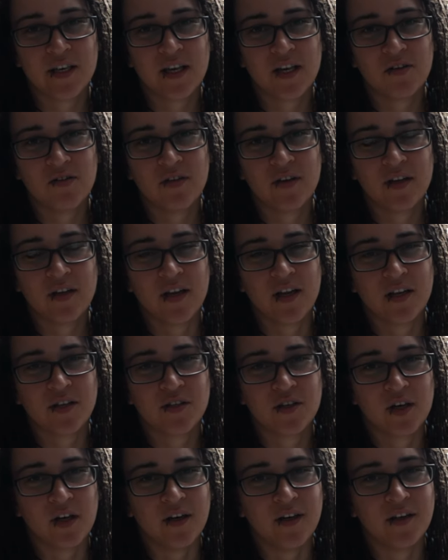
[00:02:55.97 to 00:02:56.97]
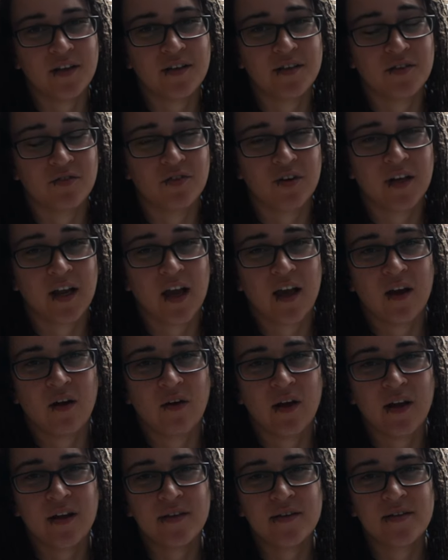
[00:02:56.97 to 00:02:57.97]
even done in different
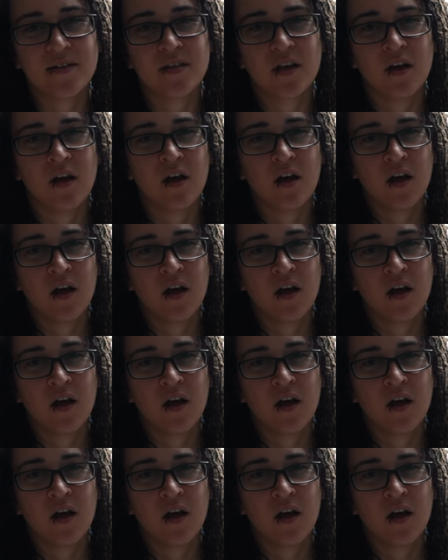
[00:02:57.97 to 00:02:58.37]
areas,